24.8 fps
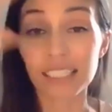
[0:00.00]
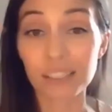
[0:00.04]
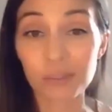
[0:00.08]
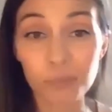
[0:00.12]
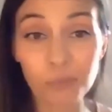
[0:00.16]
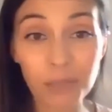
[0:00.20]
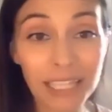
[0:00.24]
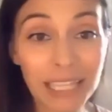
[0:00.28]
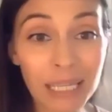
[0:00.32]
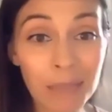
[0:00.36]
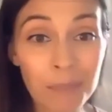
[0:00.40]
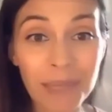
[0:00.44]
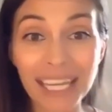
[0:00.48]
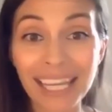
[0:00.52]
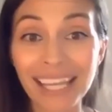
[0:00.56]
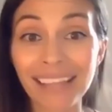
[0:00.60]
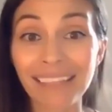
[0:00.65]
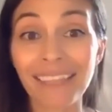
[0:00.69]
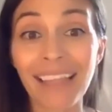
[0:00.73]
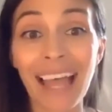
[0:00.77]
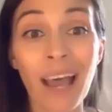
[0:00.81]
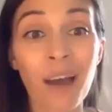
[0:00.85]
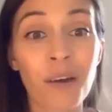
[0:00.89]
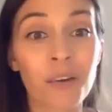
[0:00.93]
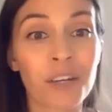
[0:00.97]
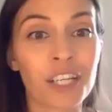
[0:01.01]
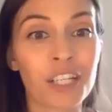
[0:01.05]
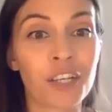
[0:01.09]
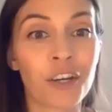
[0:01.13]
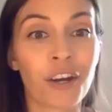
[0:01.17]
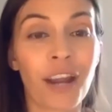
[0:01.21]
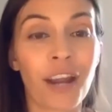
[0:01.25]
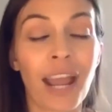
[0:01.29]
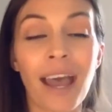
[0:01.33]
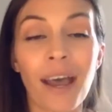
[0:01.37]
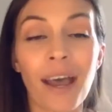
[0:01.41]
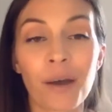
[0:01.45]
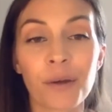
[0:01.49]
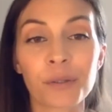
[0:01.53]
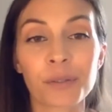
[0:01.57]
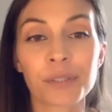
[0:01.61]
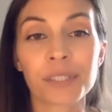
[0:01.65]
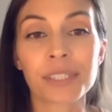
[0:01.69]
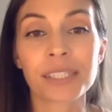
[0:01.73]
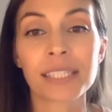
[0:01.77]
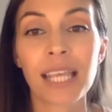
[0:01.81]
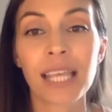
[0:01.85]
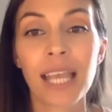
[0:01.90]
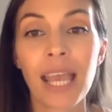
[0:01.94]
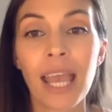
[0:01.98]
really big and loud in your house.